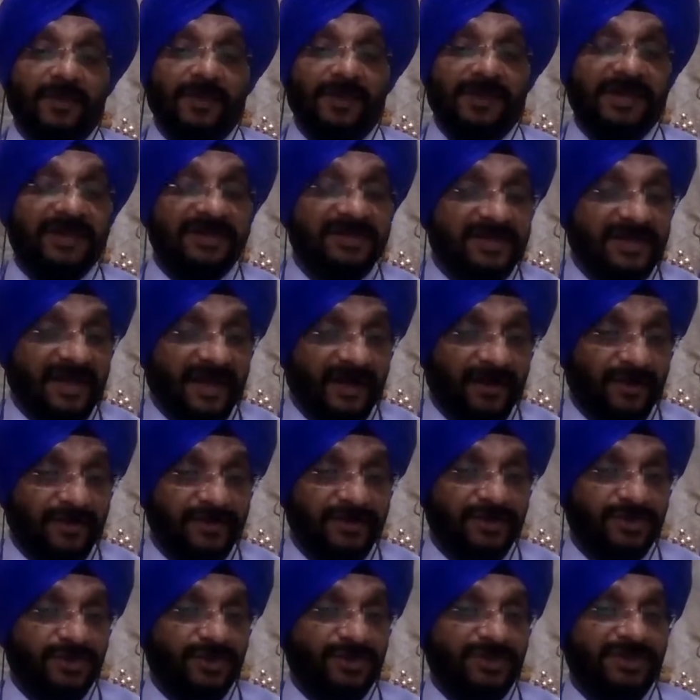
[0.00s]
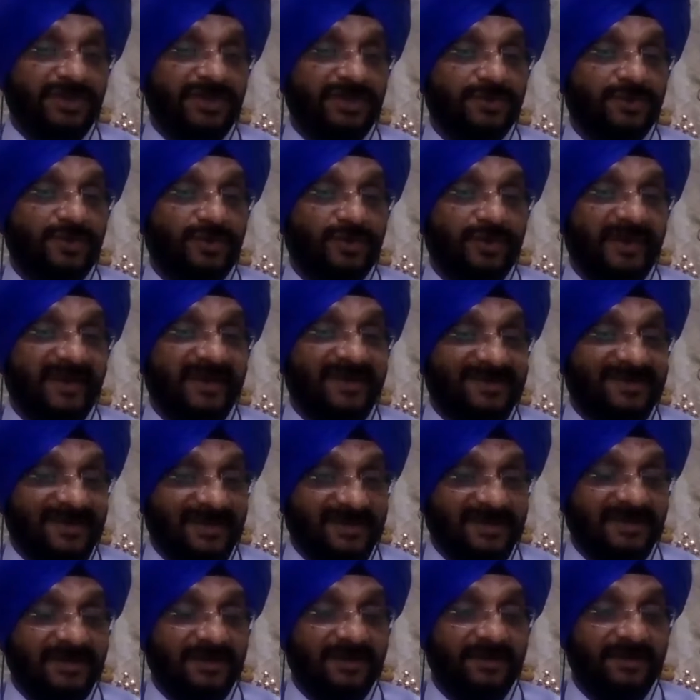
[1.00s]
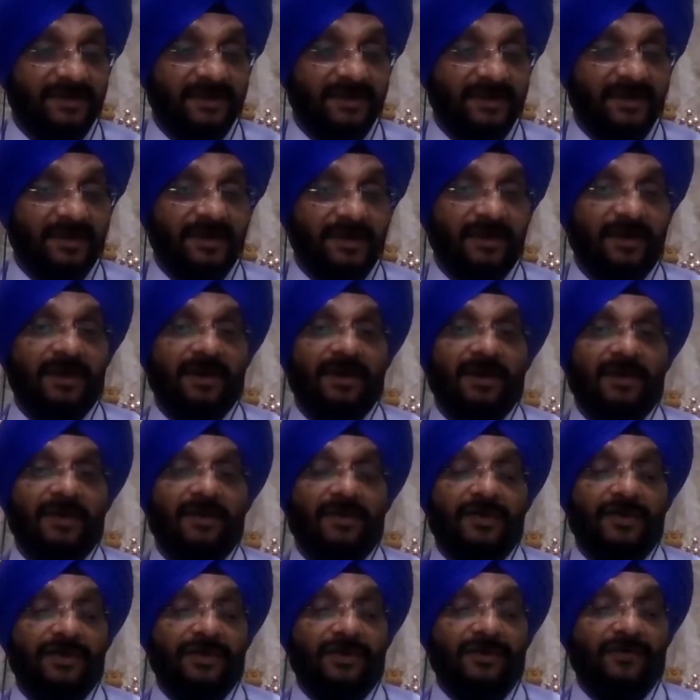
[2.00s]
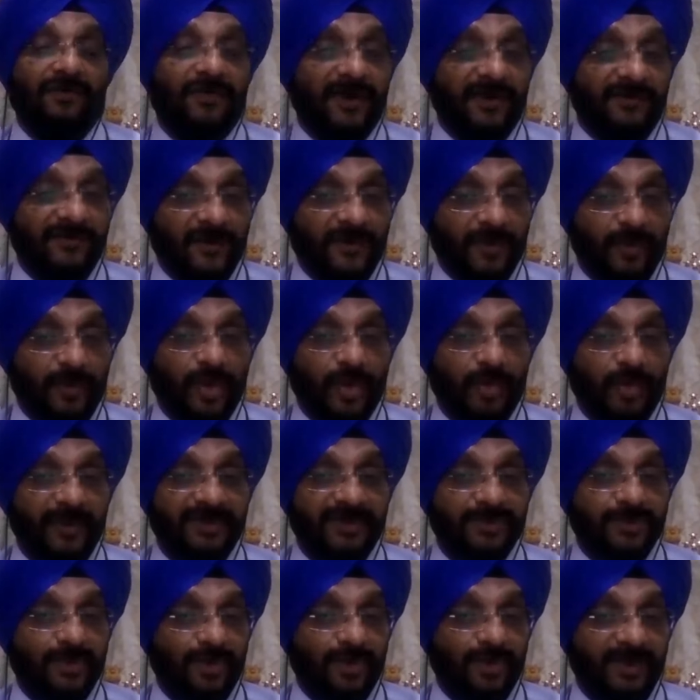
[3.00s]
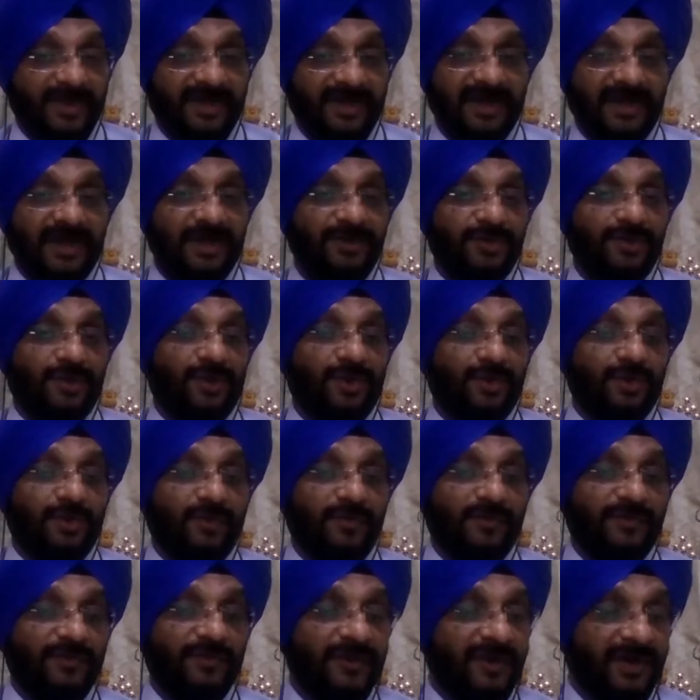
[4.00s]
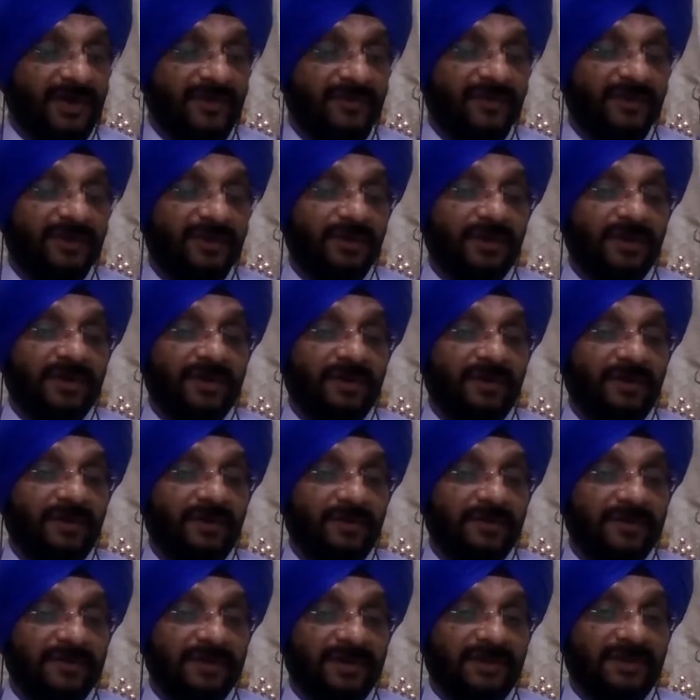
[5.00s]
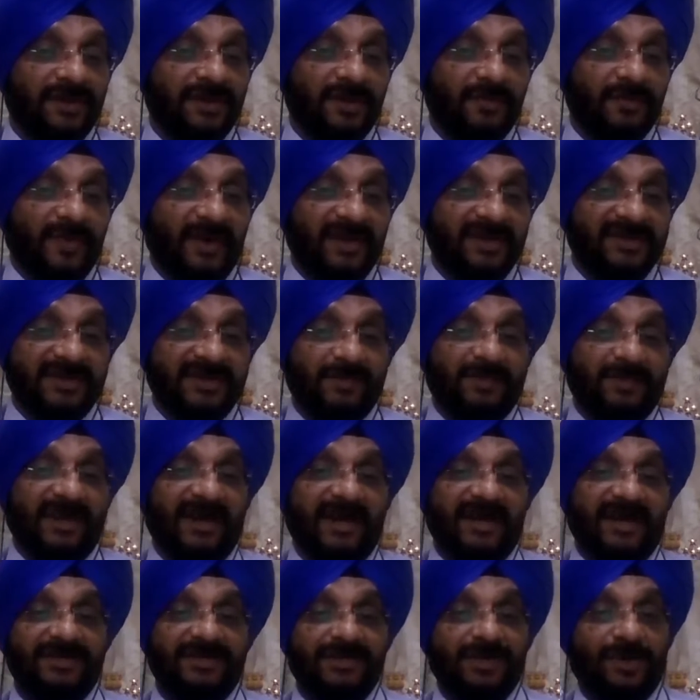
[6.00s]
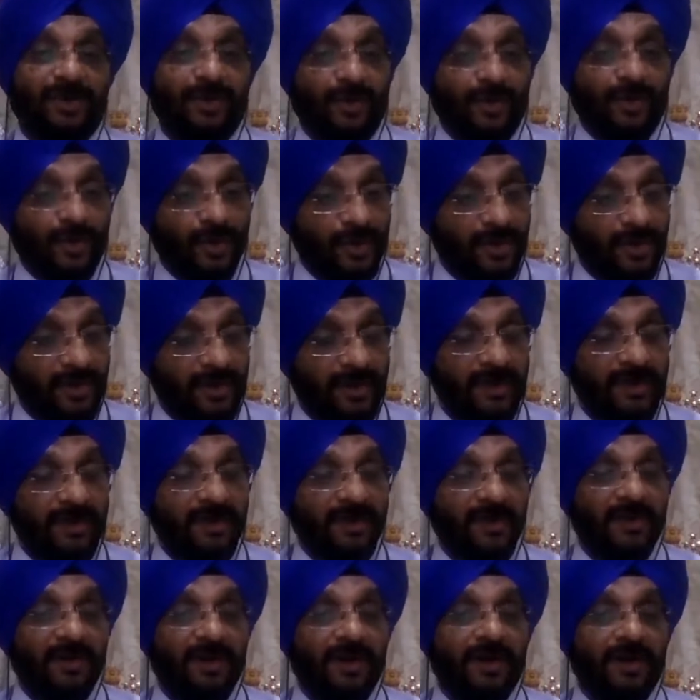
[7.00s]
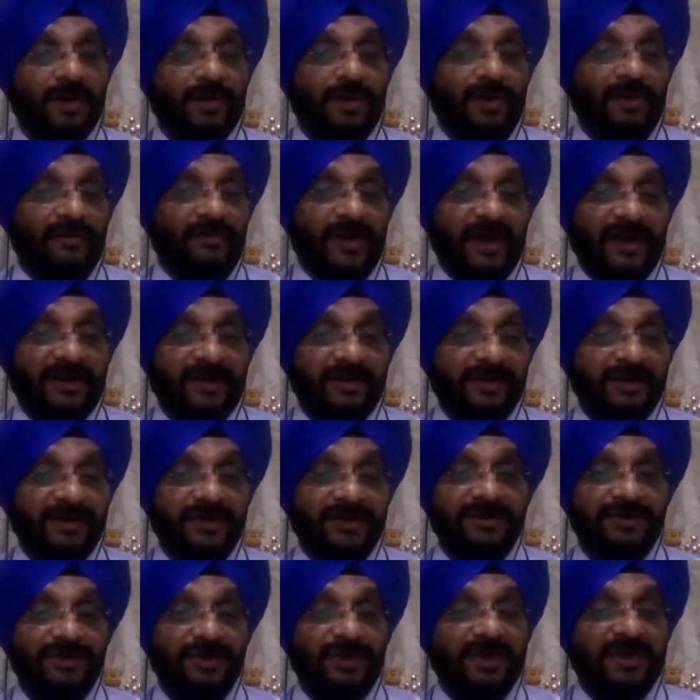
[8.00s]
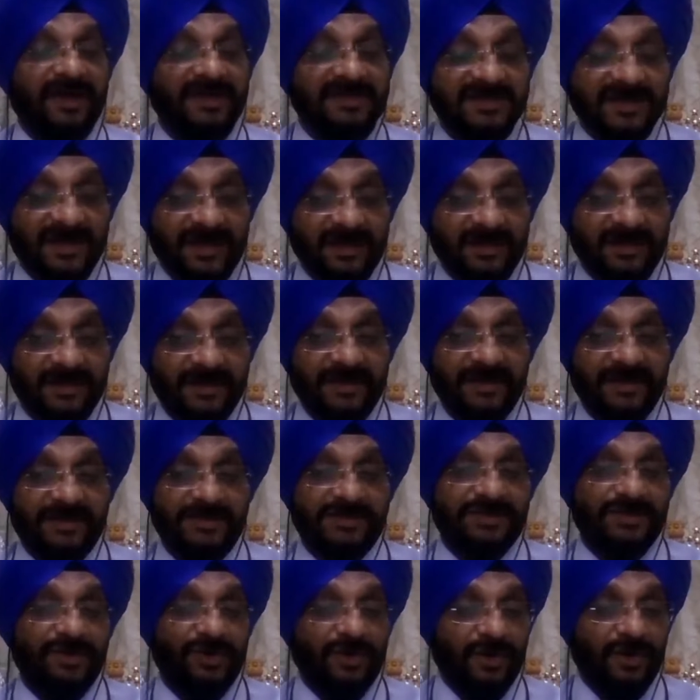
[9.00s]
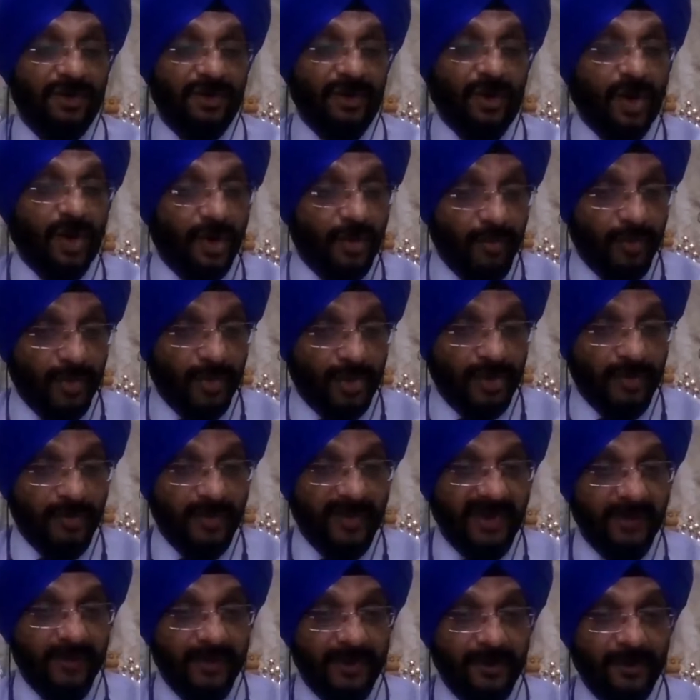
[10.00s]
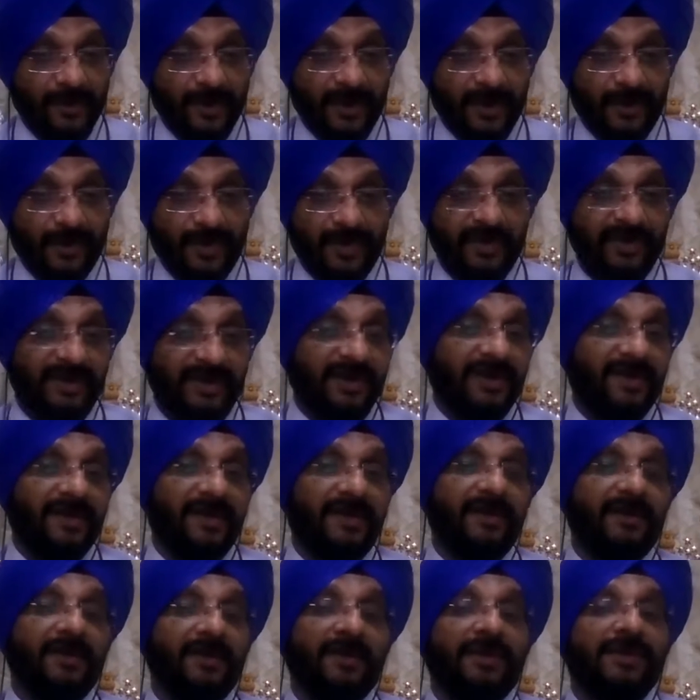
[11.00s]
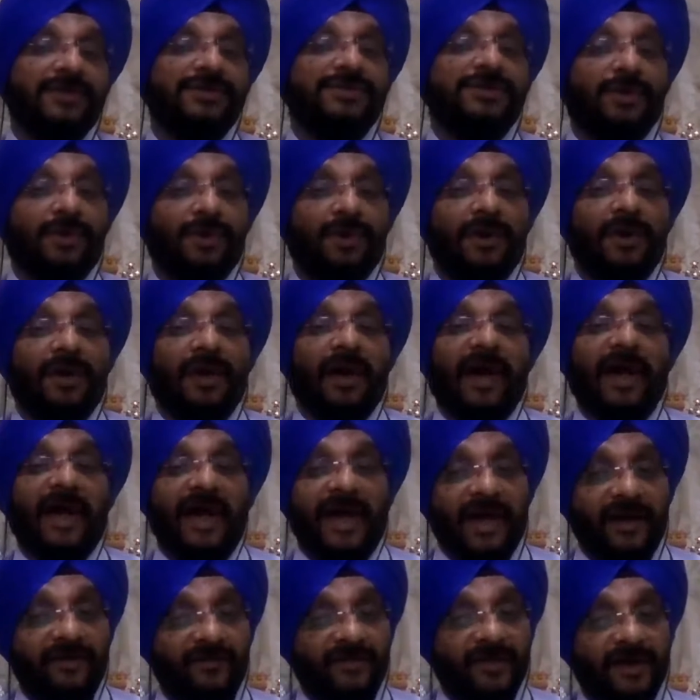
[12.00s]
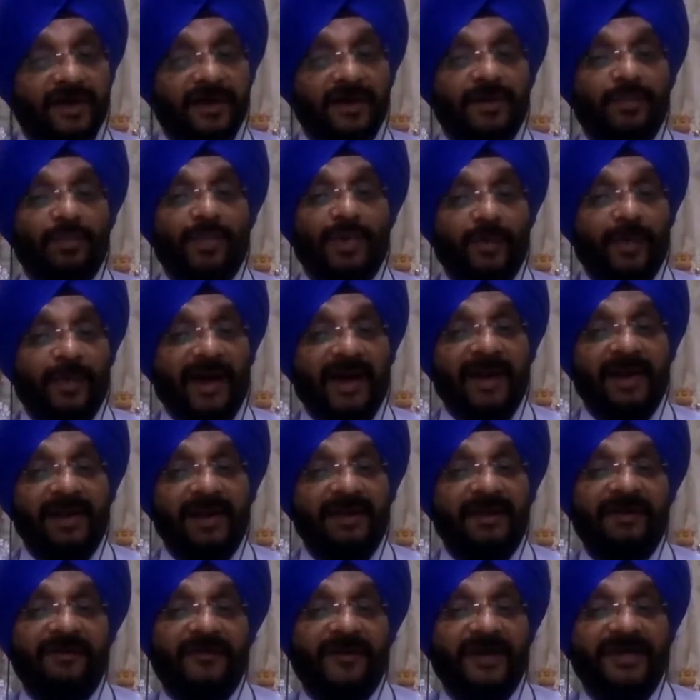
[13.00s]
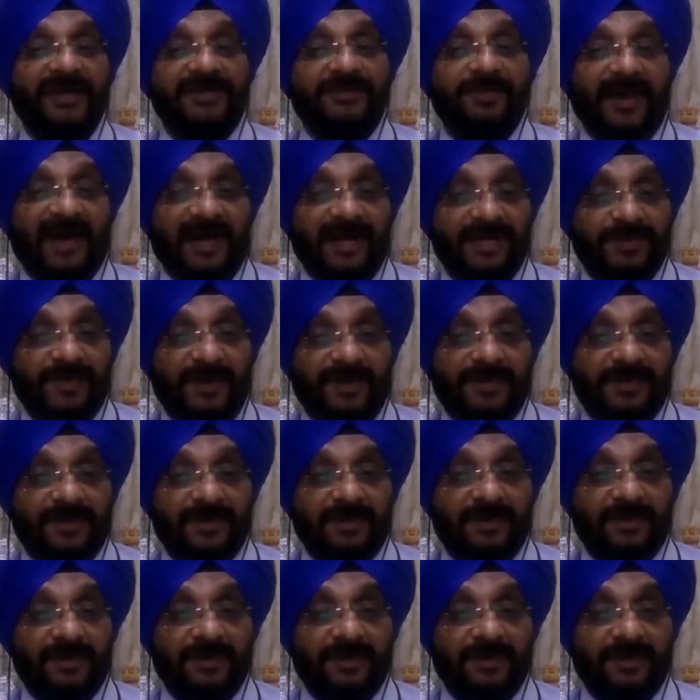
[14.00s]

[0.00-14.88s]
this kind of situation is going to exist. Your work from home is going to be there. You're going to work with your third-party suppliers, your own contractors, your consultants, your onboard people who are going to be there. So have a mobile device management,